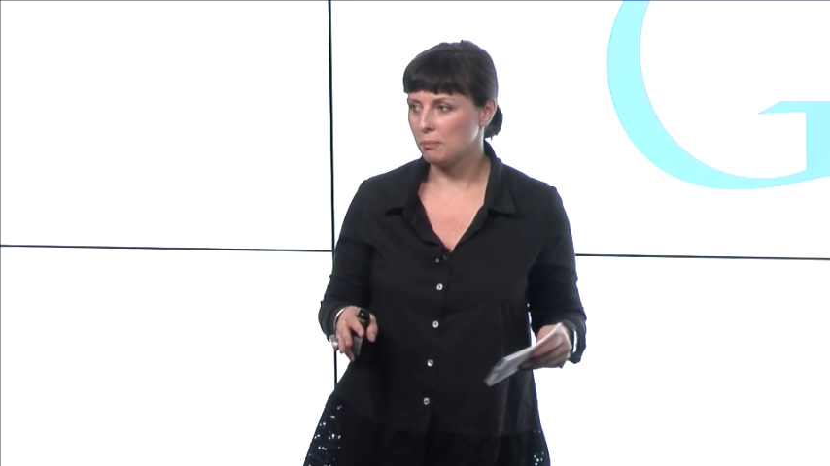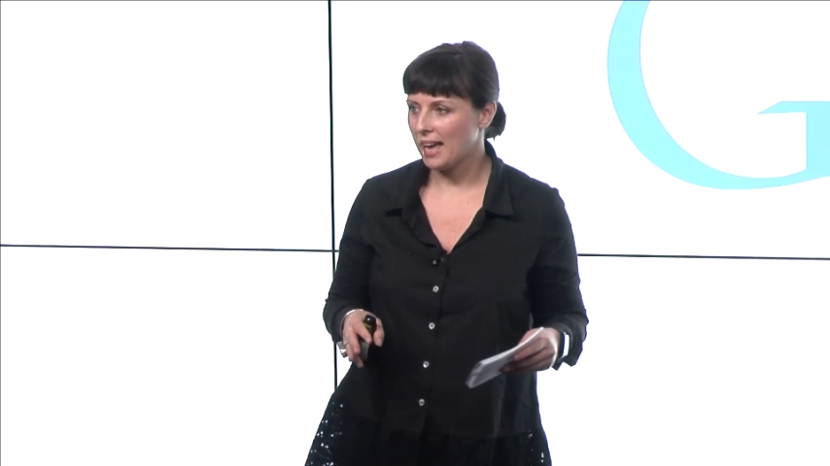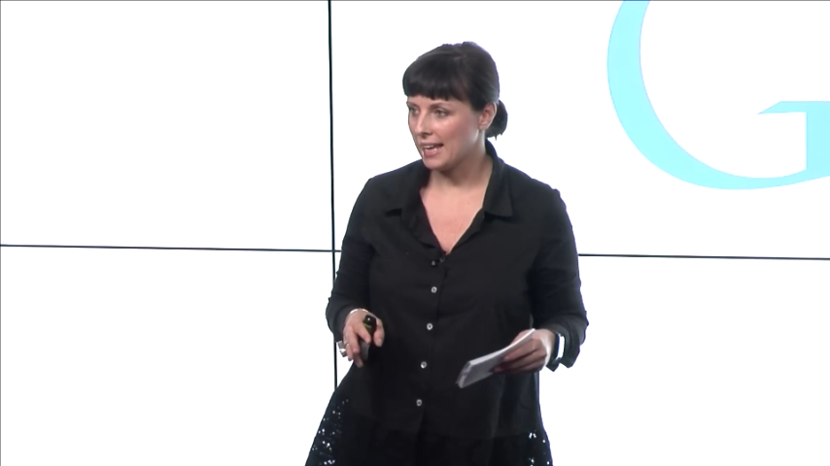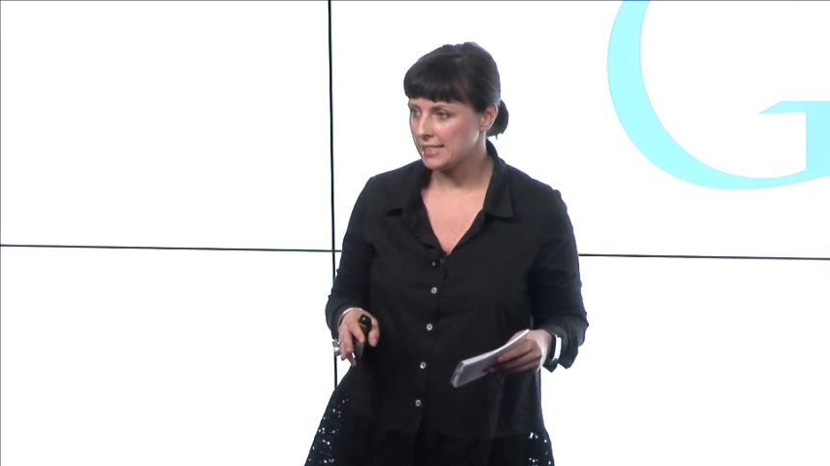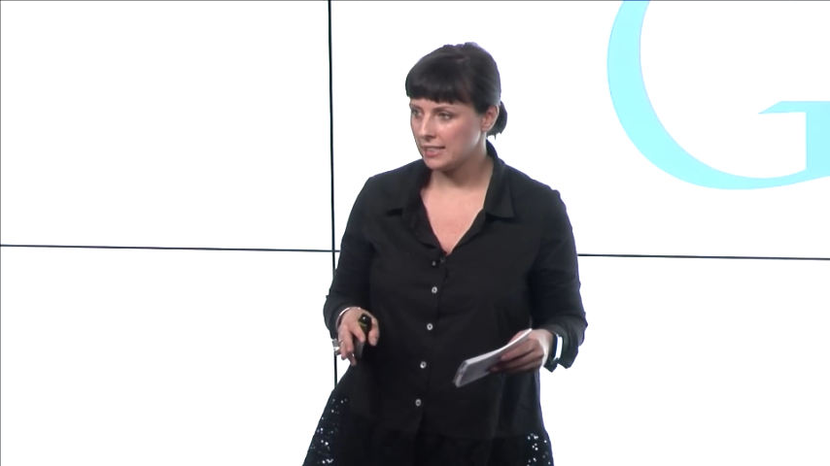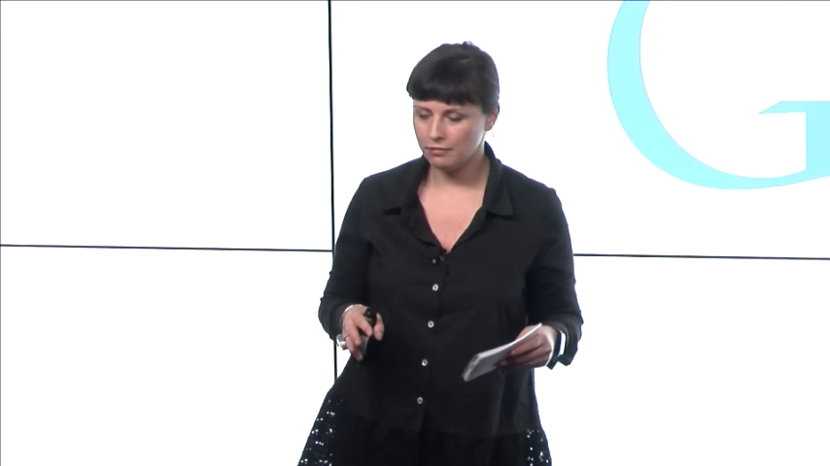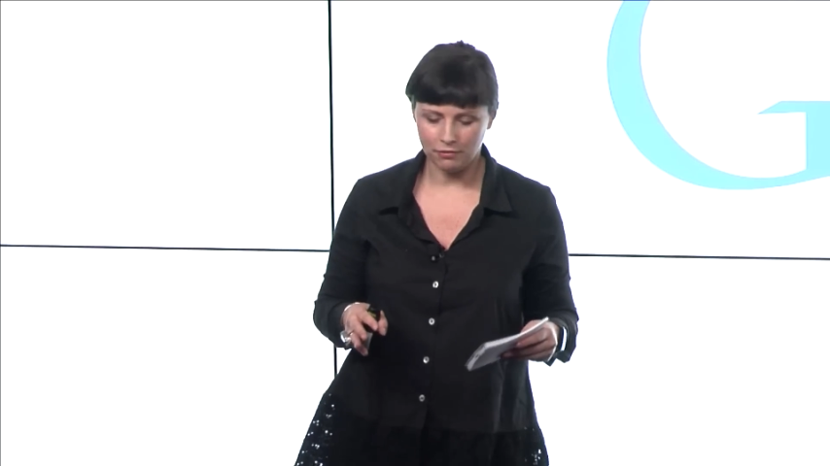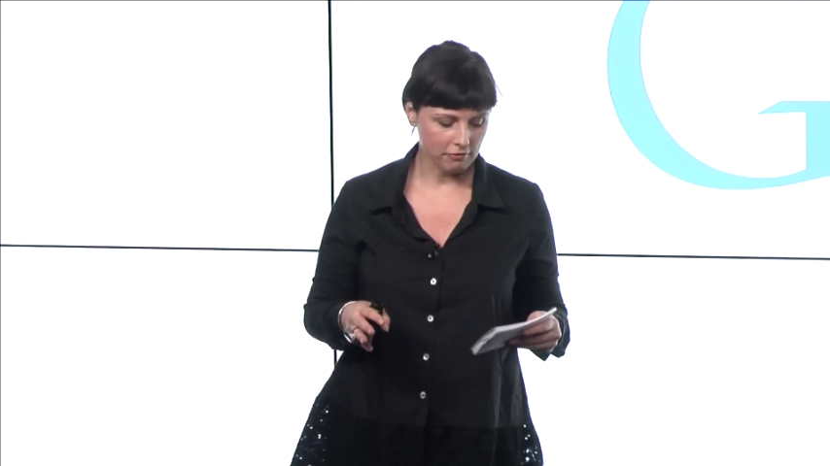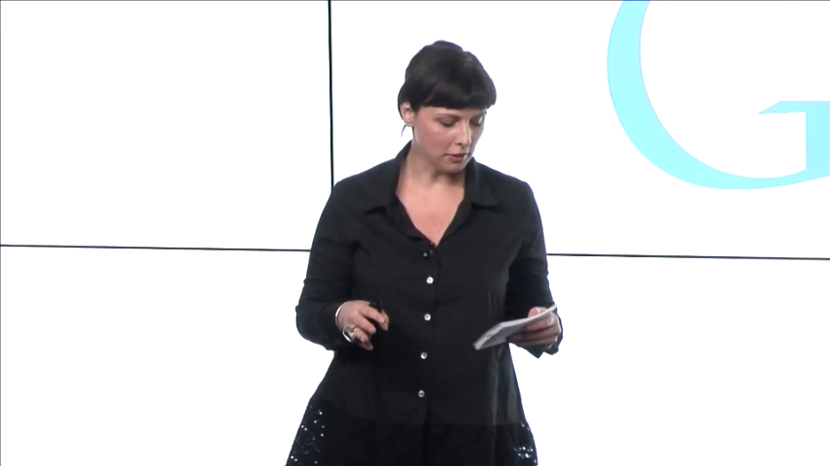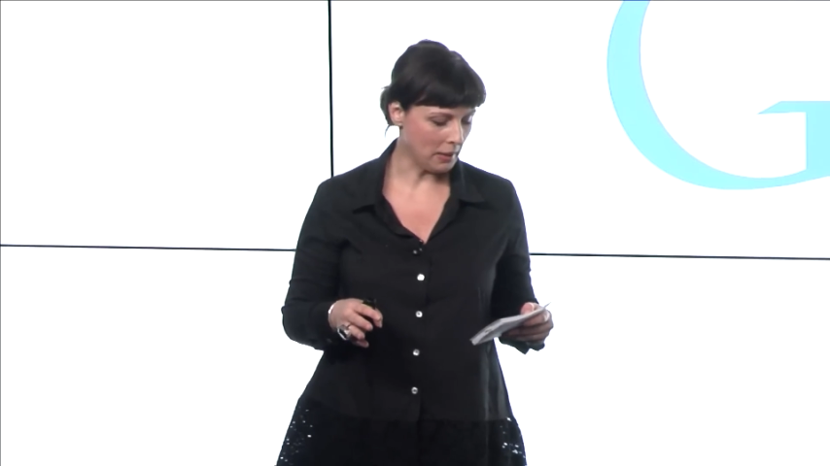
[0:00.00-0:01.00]
from Andy
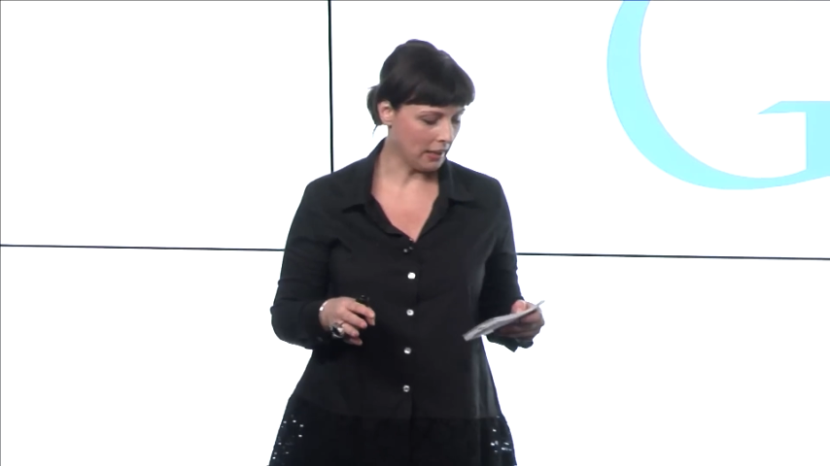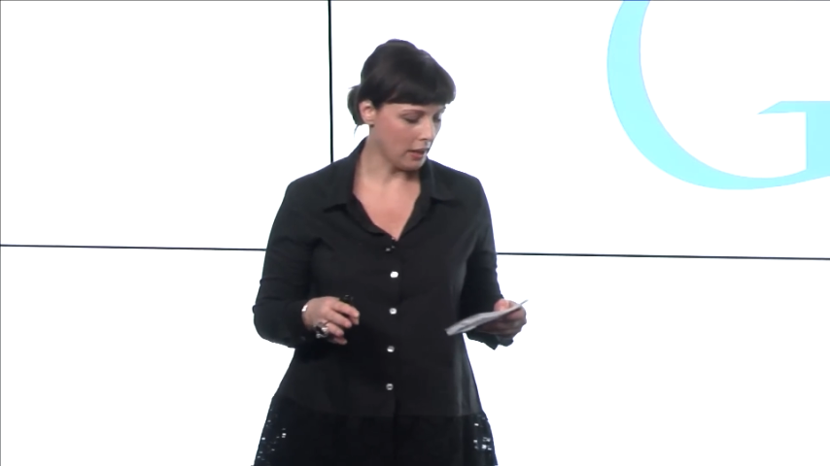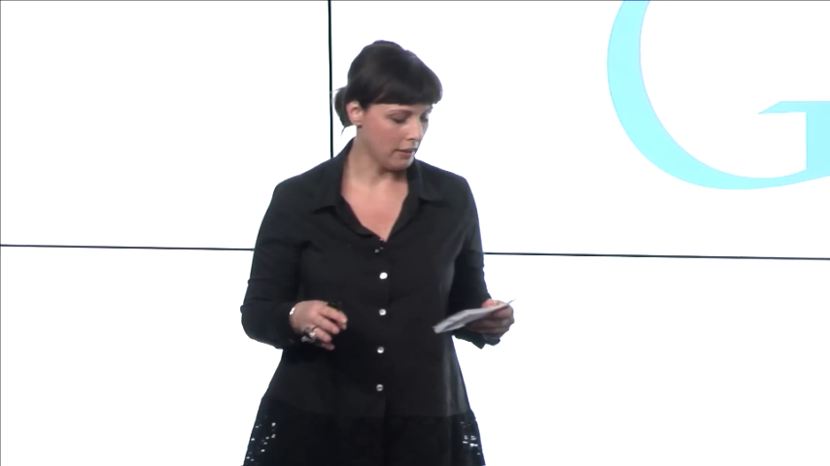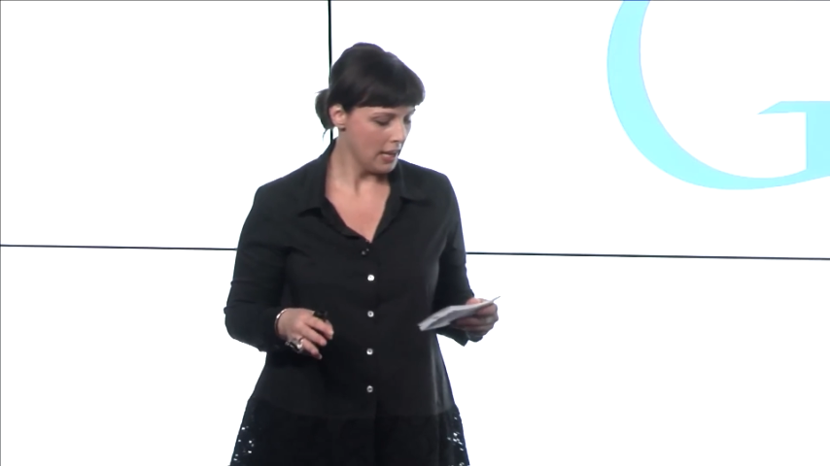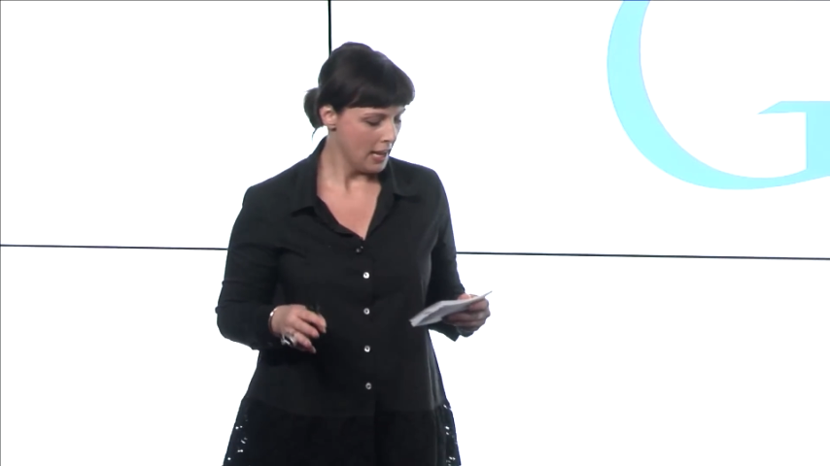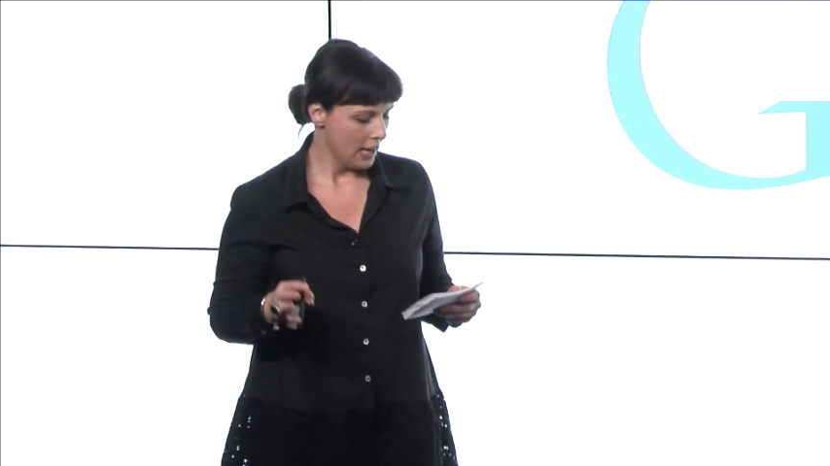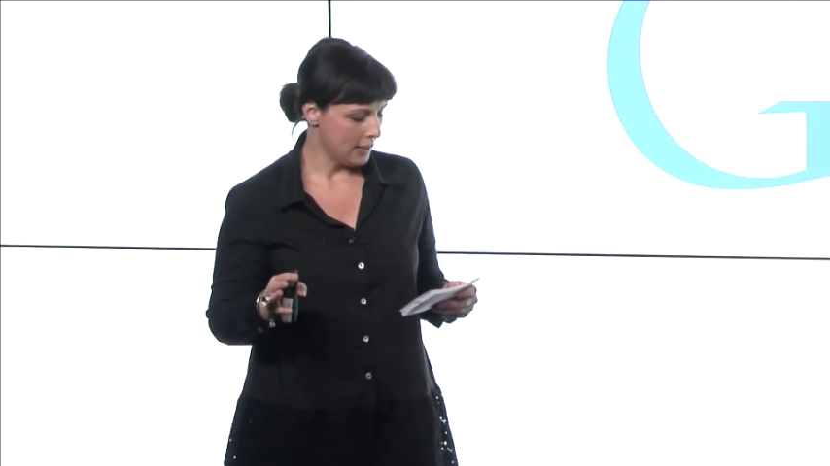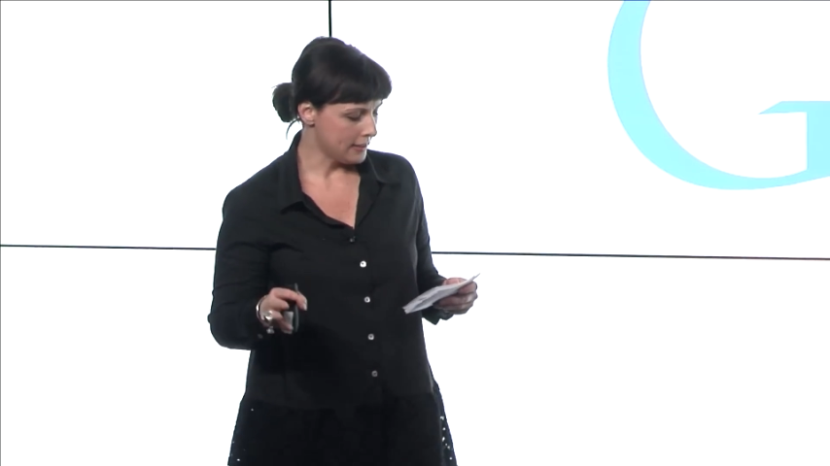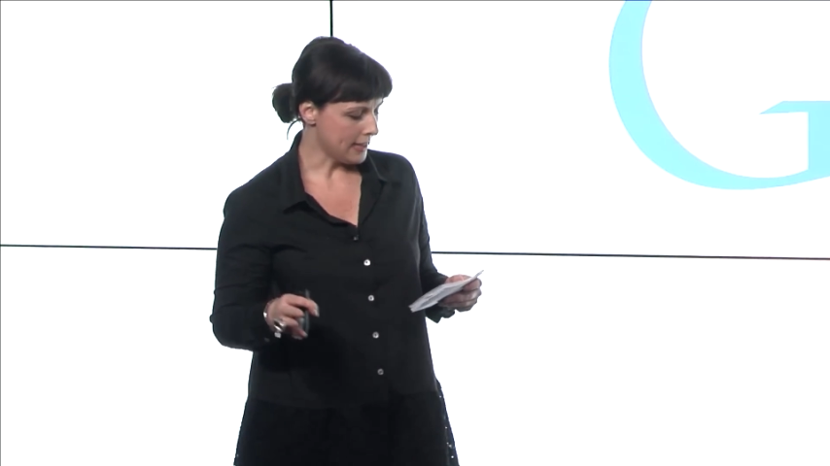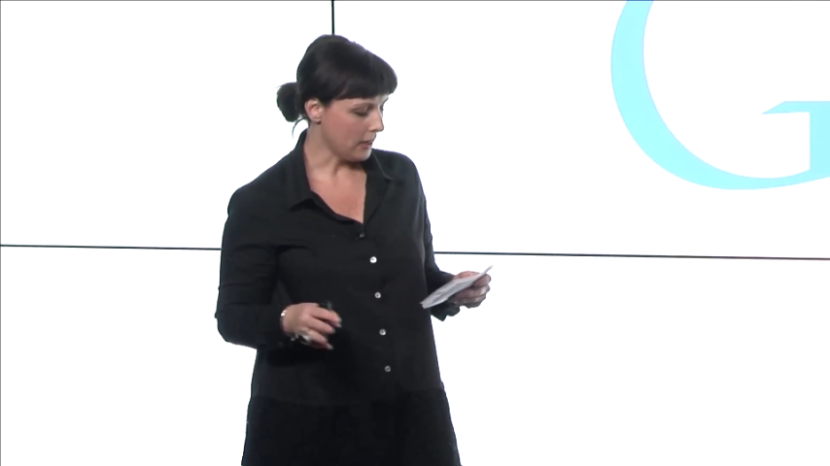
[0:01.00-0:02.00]
from Flamingo
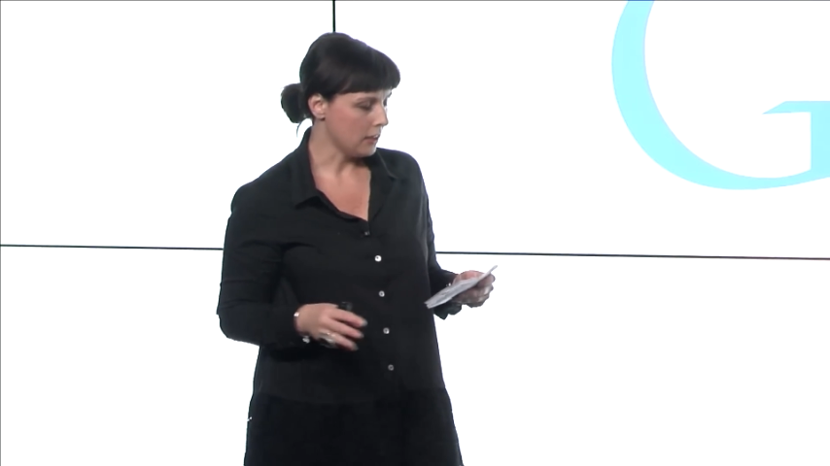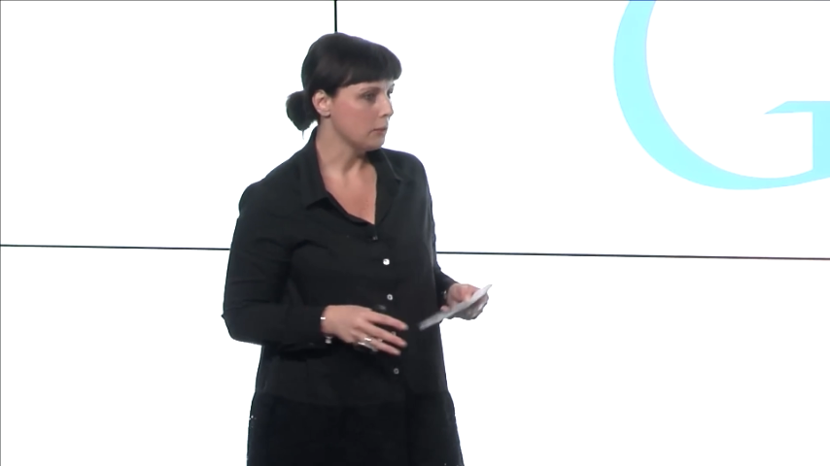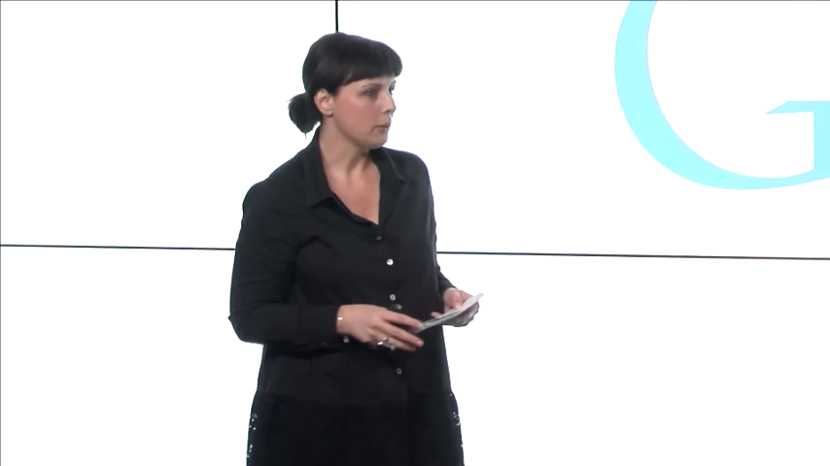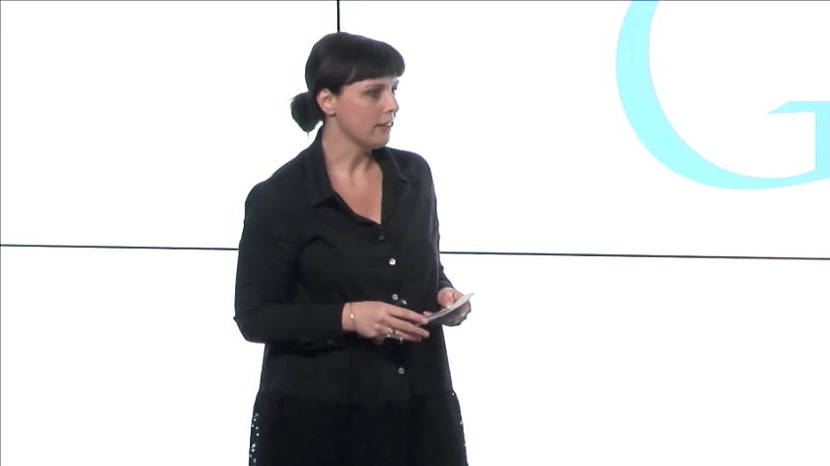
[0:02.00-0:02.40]
in a second.